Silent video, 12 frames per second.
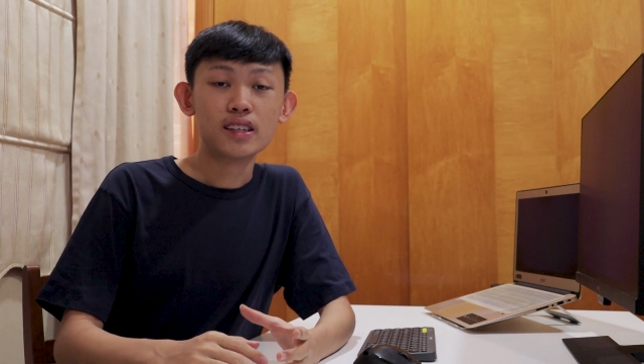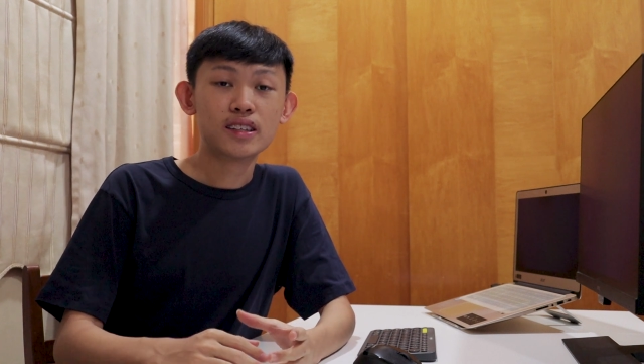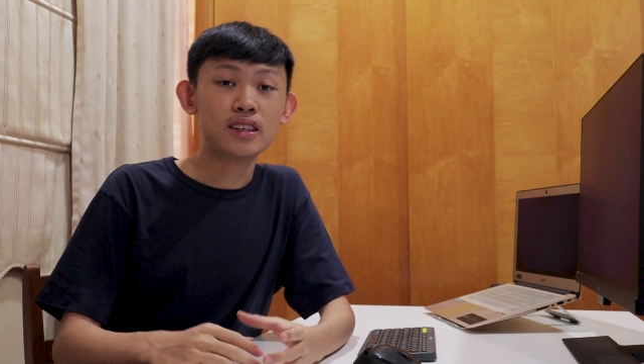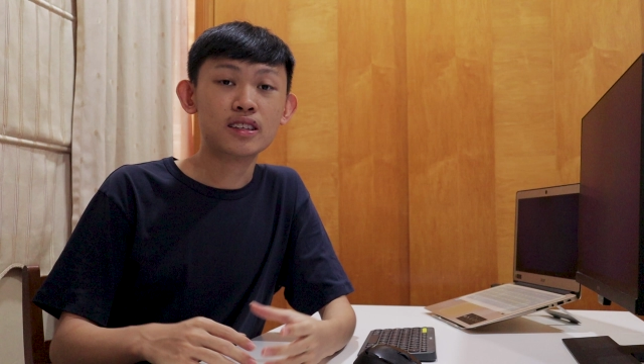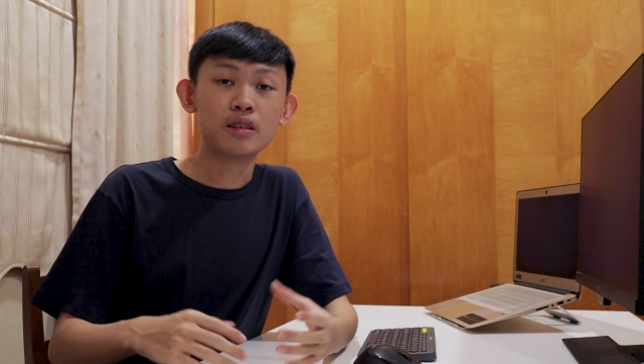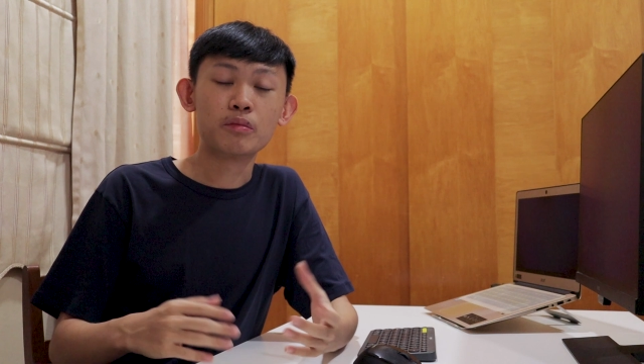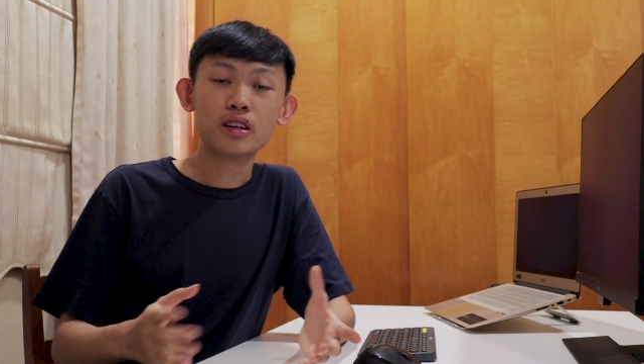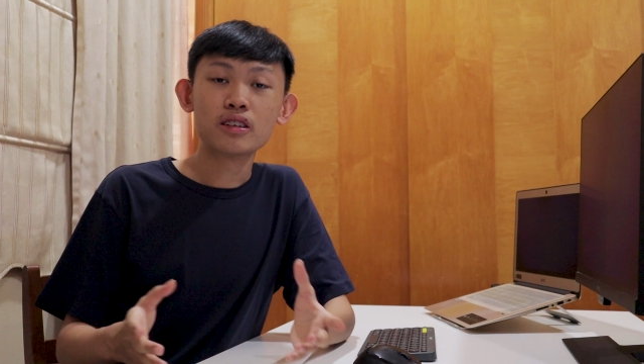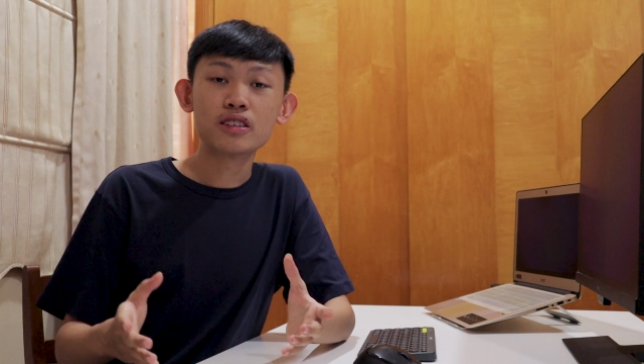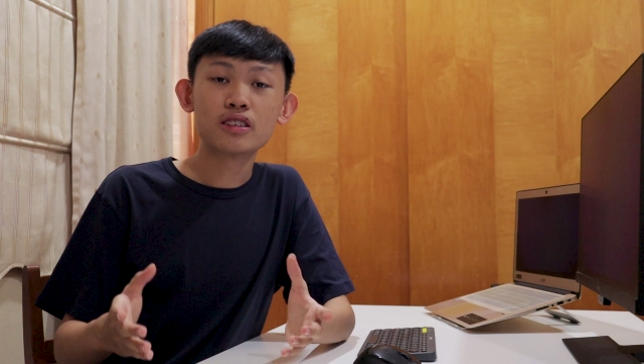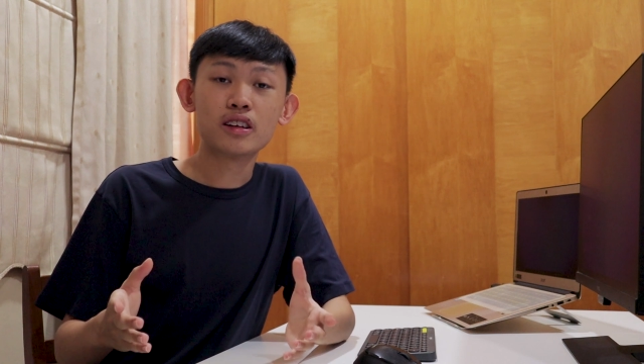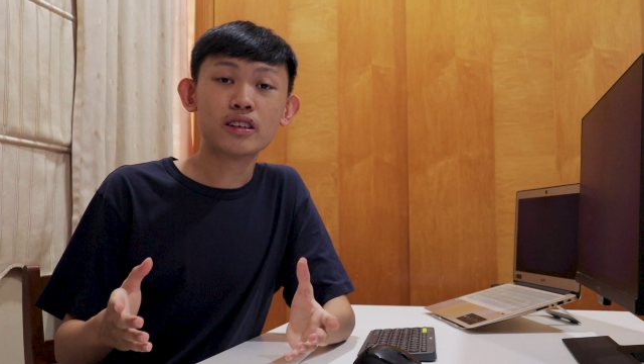Since I'm
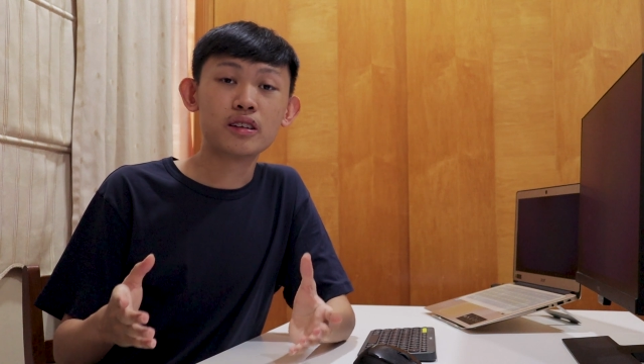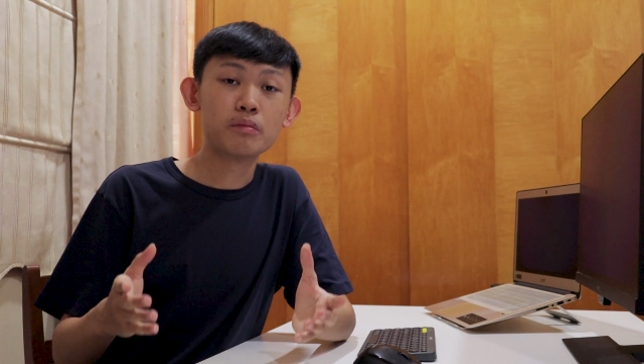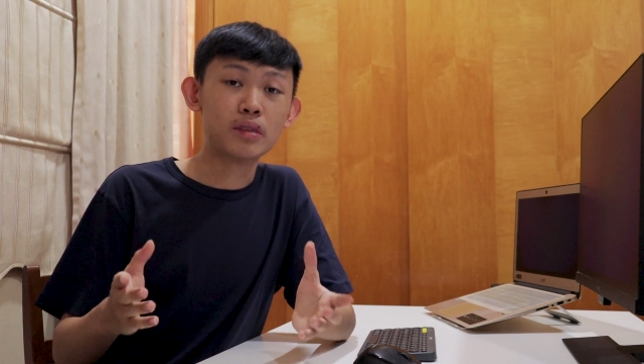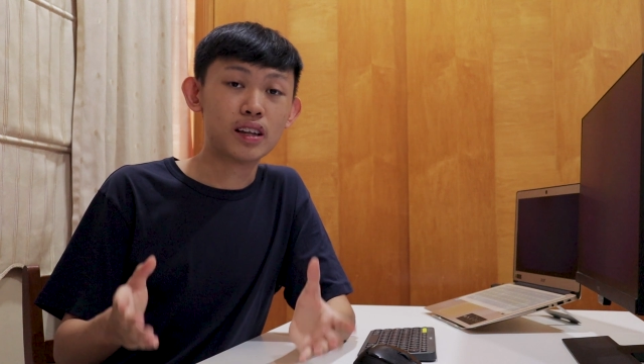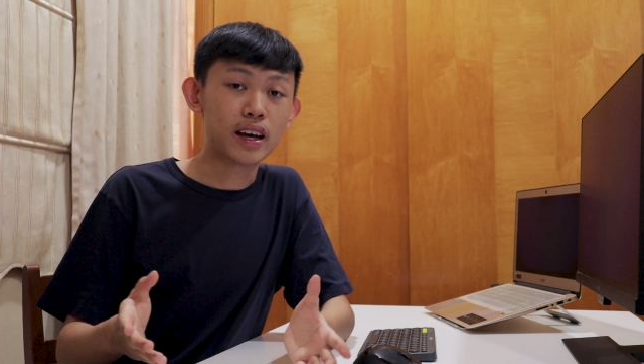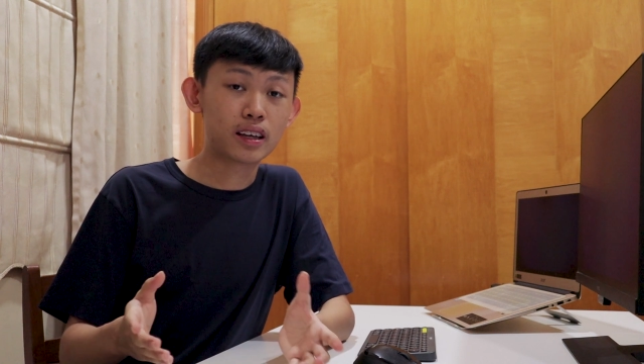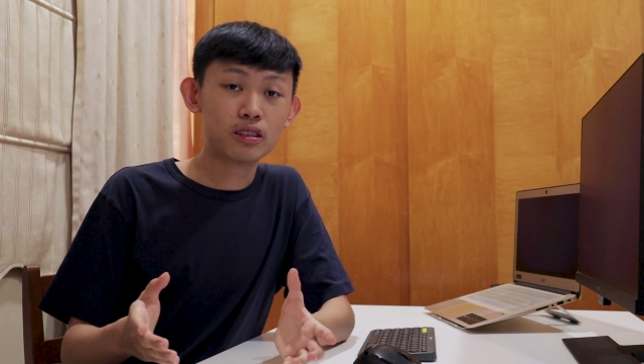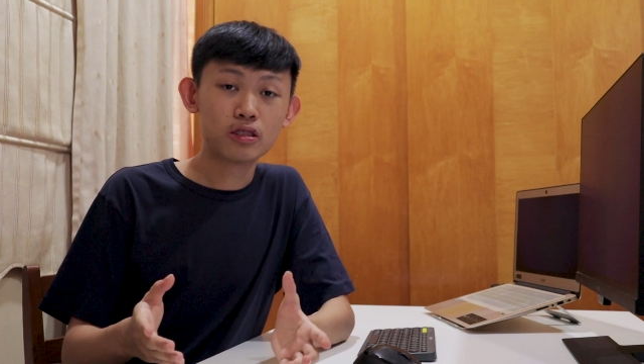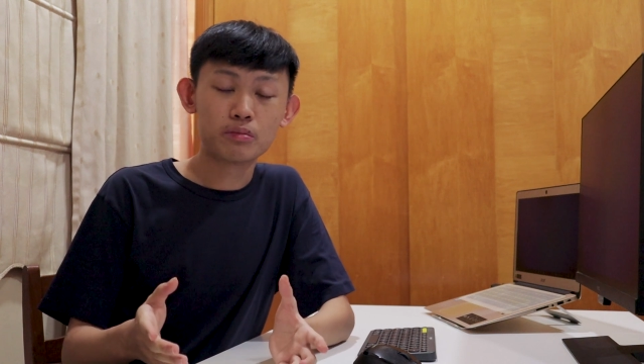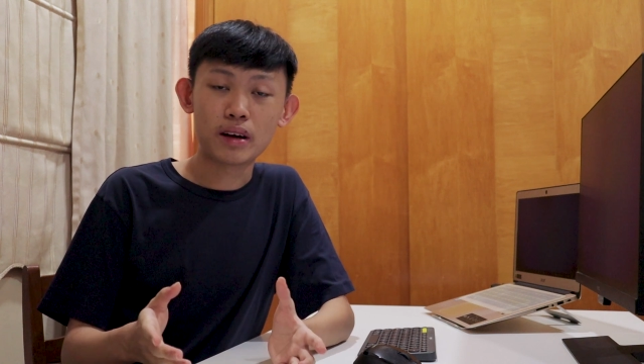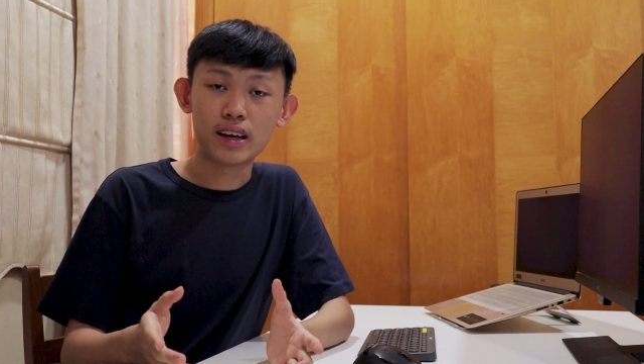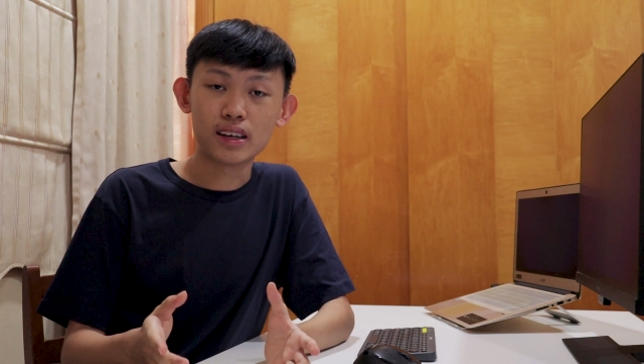gonna study
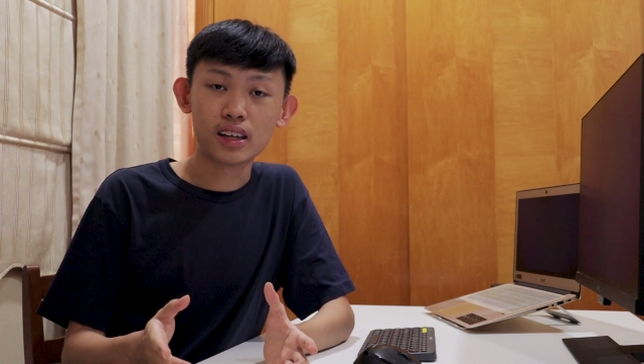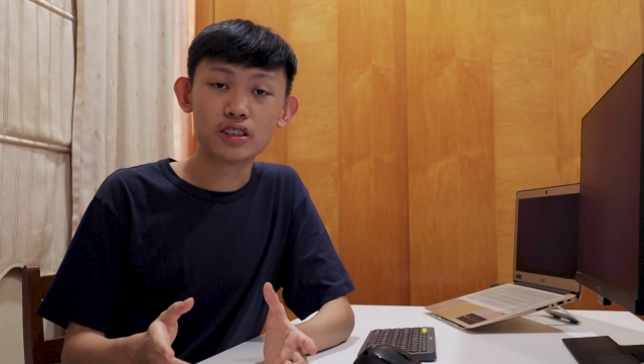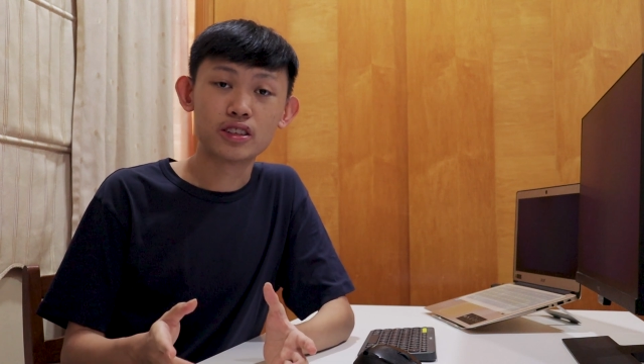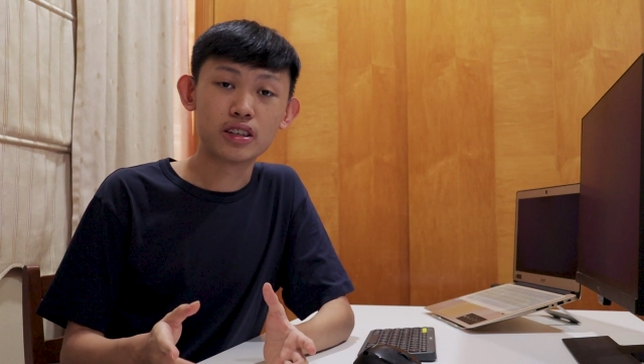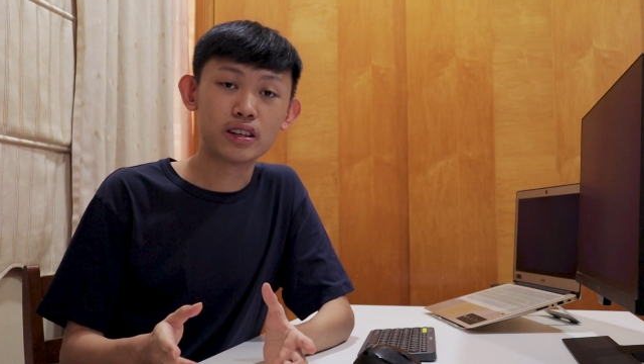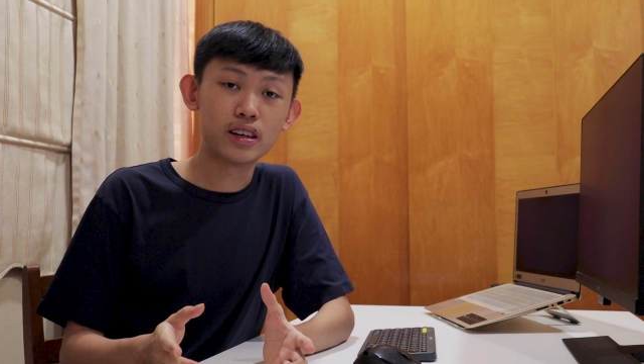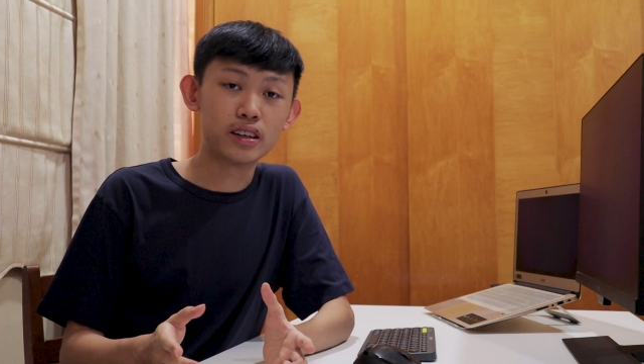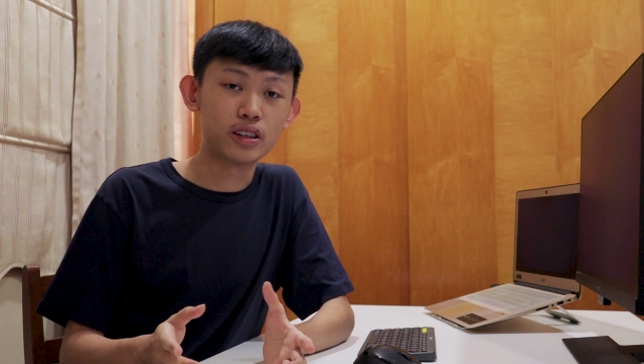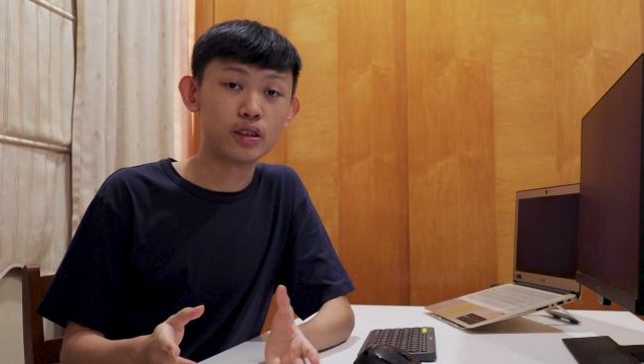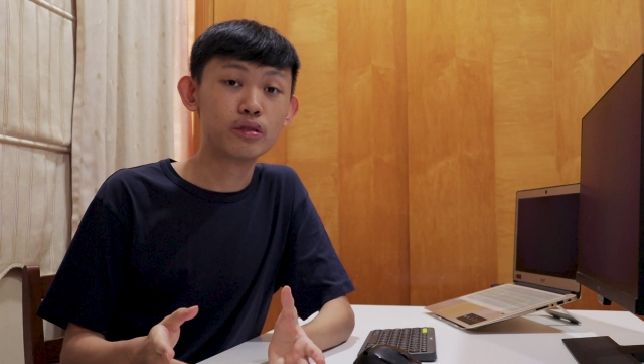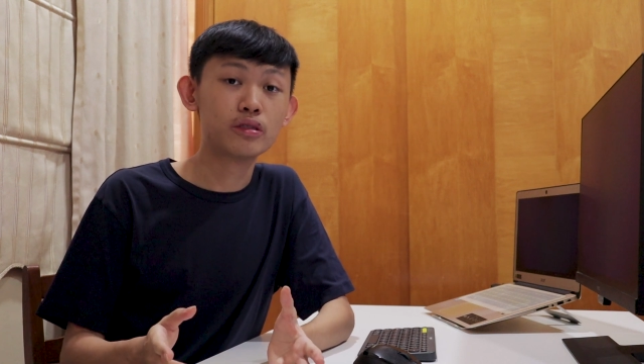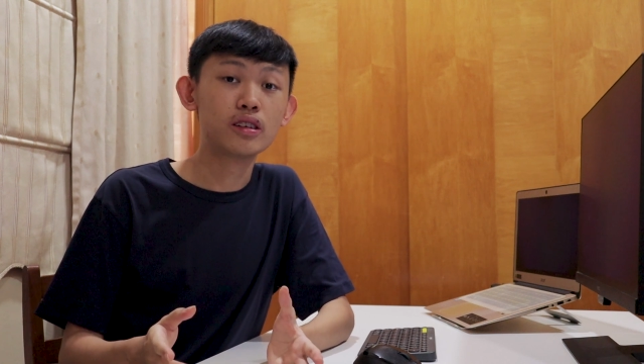molecular biology
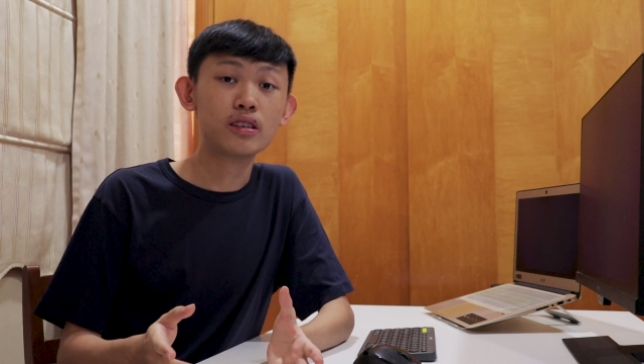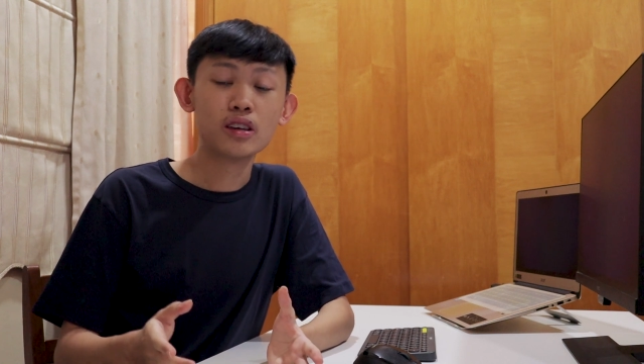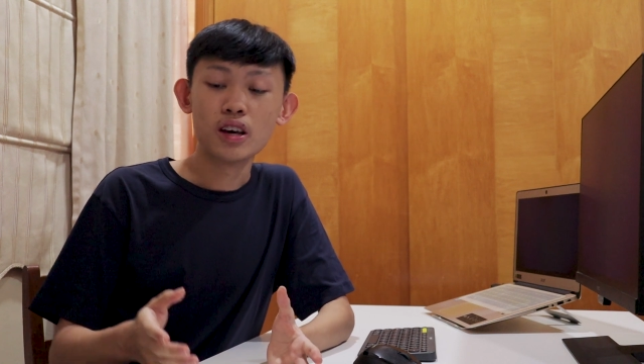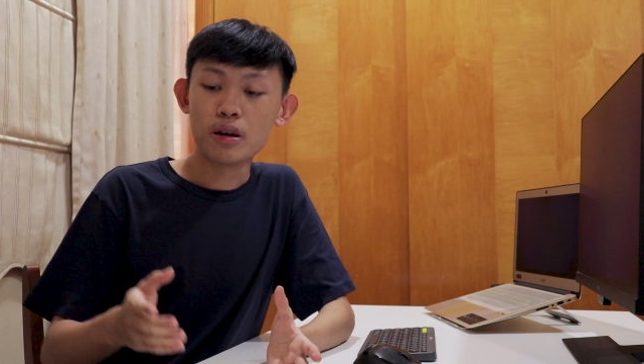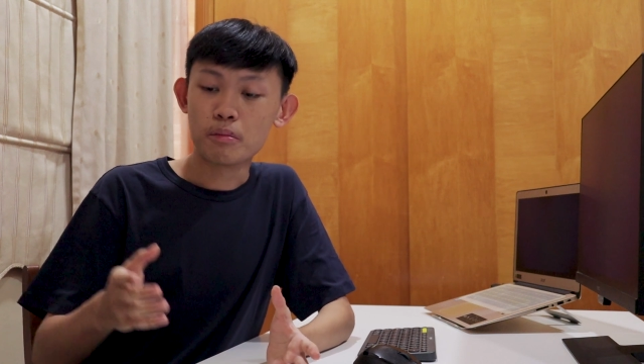in uni,